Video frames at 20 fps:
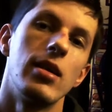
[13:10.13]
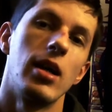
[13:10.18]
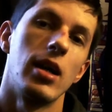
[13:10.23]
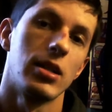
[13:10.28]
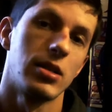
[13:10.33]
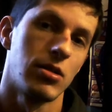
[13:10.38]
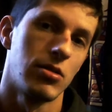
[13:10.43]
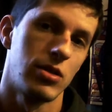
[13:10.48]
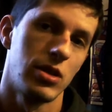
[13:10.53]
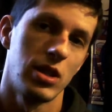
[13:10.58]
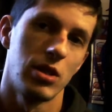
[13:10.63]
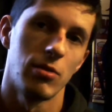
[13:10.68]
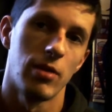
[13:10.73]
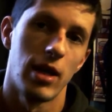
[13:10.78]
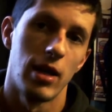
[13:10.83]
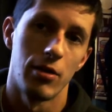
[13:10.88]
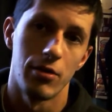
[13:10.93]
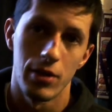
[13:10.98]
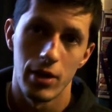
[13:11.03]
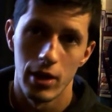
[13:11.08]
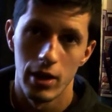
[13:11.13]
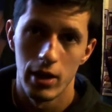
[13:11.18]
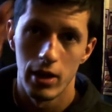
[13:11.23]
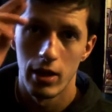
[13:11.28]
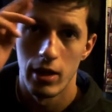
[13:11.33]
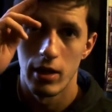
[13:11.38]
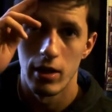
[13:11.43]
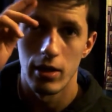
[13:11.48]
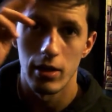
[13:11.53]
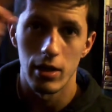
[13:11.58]
I shall see you around.
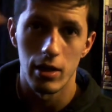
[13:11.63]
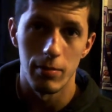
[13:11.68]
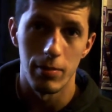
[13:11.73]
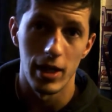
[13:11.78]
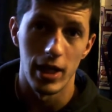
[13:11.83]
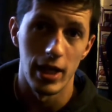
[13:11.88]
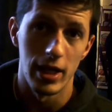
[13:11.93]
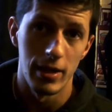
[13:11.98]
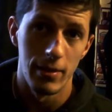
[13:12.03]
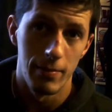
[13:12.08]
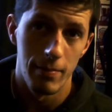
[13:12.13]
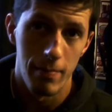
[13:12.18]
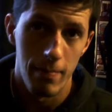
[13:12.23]
Goodbye.